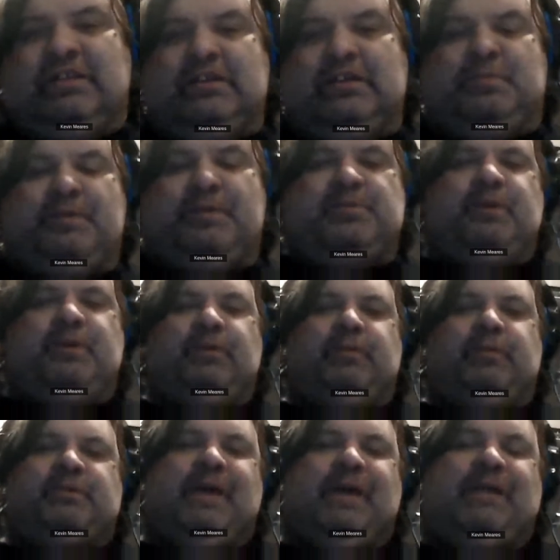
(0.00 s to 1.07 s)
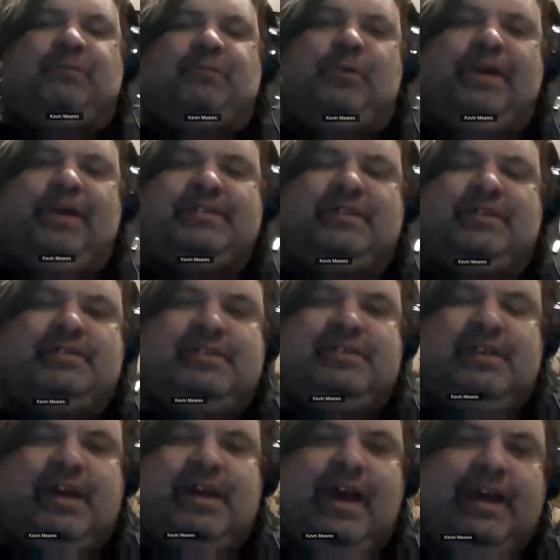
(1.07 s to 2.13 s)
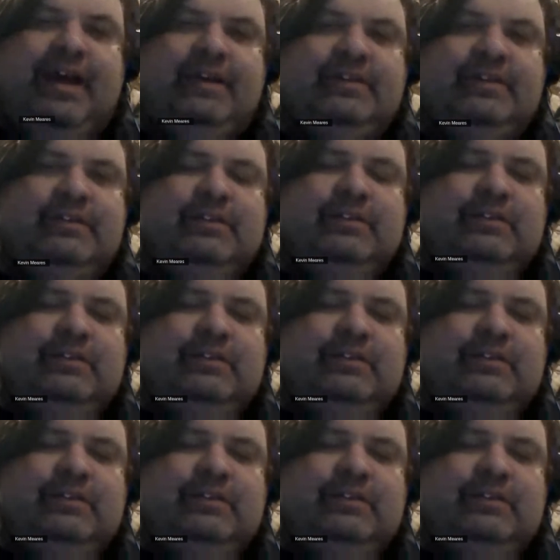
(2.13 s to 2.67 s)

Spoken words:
This is supposed to be one of the most painful ways to die.